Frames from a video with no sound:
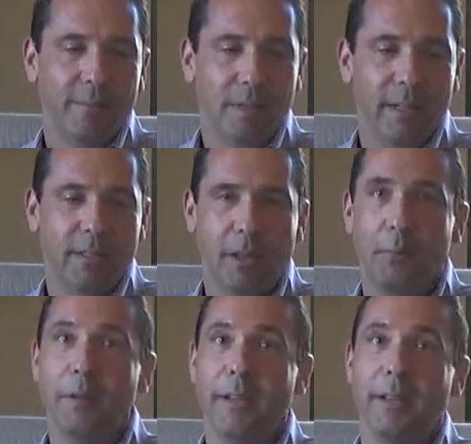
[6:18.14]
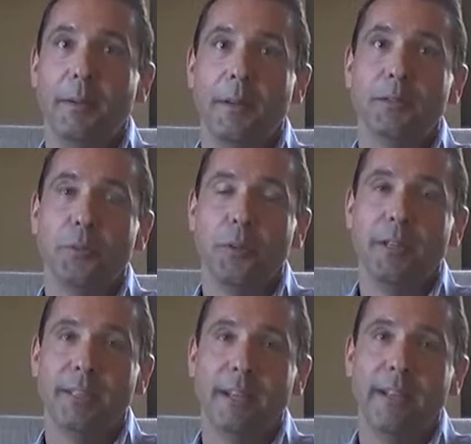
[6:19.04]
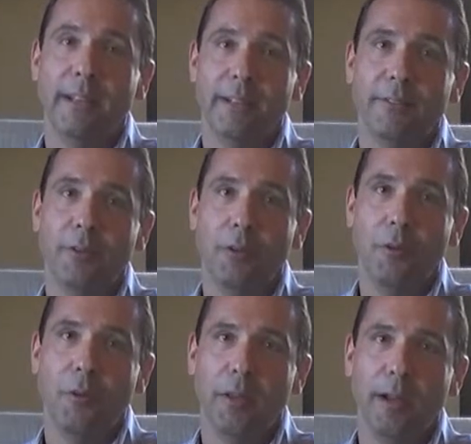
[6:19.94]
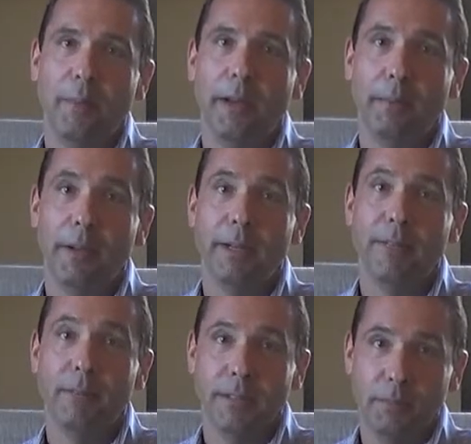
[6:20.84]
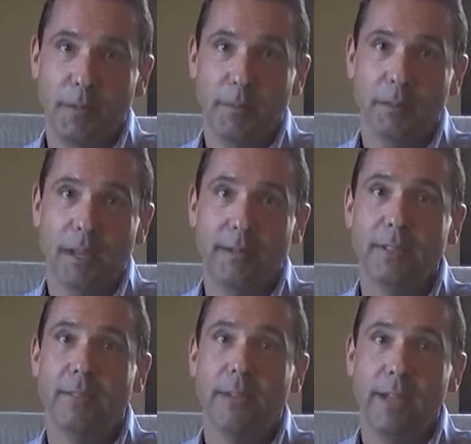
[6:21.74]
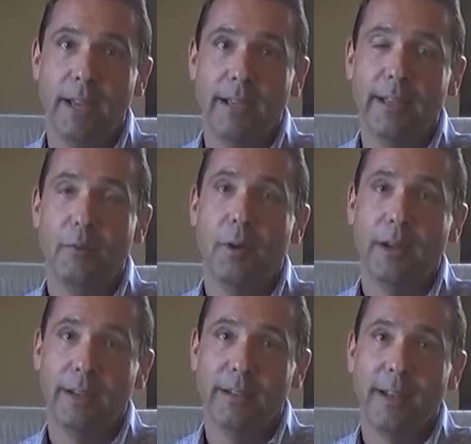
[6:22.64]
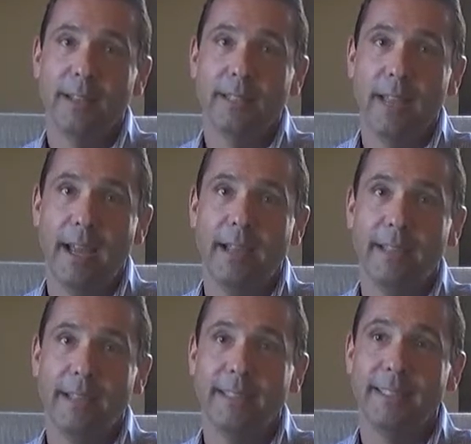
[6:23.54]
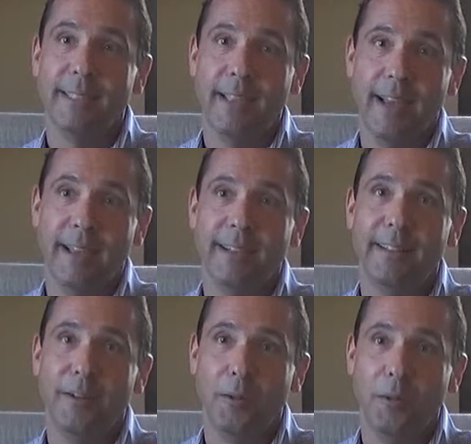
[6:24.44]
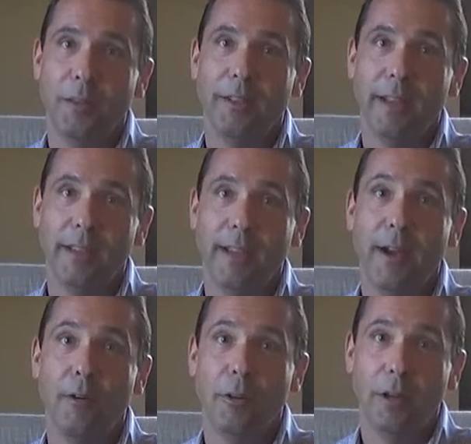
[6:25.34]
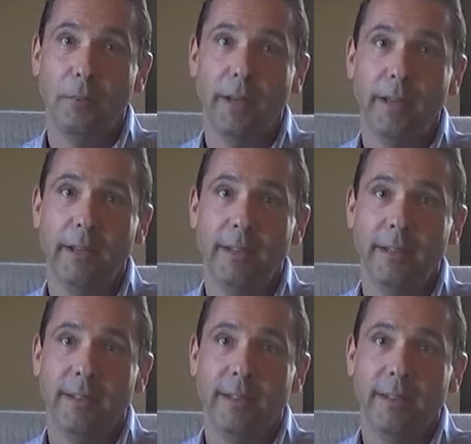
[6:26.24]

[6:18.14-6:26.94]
it's humbling. I mean, it's really exciting to know that I make a big difference in people's lives every day, and they recognize that, and they see that, and they know that they can count on me